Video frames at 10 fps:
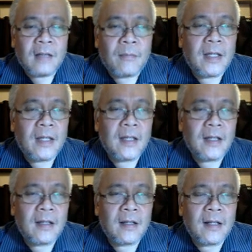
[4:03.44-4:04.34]

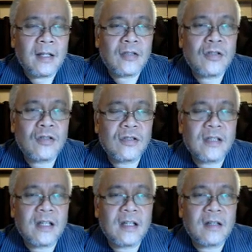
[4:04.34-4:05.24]
beginning late
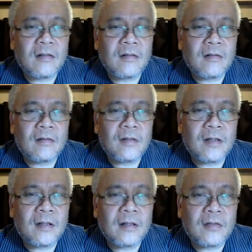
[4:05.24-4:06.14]
Tuesday or uh,